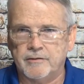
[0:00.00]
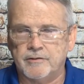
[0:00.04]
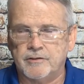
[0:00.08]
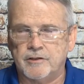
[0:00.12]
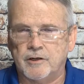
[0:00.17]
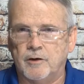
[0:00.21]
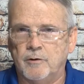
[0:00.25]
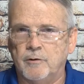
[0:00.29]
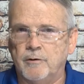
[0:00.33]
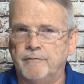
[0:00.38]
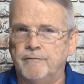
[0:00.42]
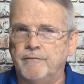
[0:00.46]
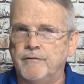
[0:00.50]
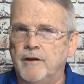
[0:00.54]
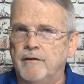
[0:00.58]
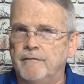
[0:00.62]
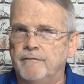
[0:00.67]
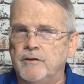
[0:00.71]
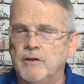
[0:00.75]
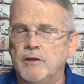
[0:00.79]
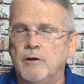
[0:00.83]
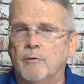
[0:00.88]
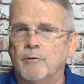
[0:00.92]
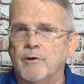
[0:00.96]
So
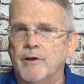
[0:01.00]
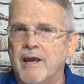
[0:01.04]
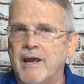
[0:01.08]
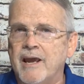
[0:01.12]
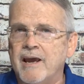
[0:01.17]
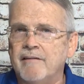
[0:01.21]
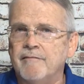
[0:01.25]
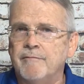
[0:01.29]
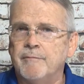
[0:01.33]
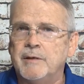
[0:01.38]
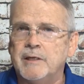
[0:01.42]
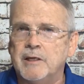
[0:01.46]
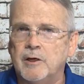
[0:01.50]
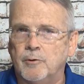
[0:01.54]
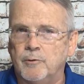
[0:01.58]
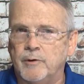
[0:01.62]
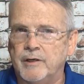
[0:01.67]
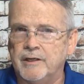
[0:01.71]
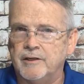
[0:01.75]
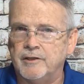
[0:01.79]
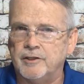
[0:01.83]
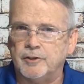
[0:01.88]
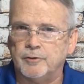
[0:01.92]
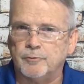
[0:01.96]
if you don't have
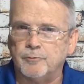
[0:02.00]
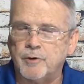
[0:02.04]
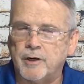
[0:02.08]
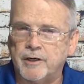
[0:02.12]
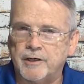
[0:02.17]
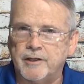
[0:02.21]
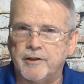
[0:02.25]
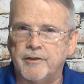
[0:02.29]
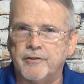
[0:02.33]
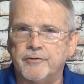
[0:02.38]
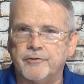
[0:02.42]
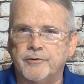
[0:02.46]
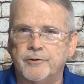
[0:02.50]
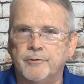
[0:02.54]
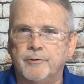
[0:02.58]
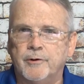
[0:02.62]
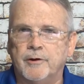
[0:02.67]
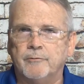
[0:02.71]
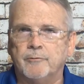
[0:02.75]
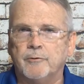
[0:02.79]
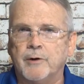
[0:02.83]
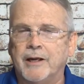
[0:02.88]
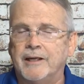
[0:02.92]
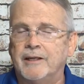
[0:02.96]
PoE and you're running it through
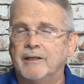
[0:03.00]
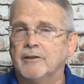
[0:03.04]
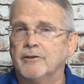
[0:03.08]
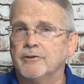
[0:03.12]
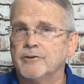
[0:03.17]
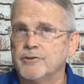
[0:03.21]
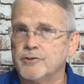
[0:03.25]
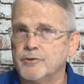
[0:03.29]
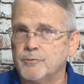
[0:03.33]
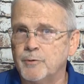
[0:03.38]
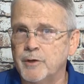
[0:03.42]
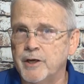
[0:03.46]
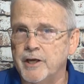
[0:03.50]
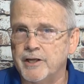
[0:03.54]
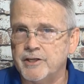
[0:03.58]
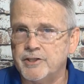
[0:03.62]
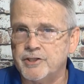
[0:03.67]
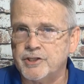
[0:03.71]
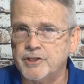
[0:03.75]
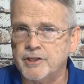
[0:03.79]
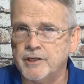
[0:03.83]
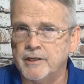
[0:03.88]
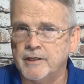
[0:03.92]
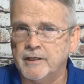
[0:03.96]
a regular
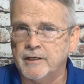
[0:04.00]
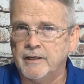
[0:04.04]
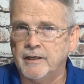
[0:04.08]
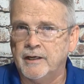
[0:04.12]
switch,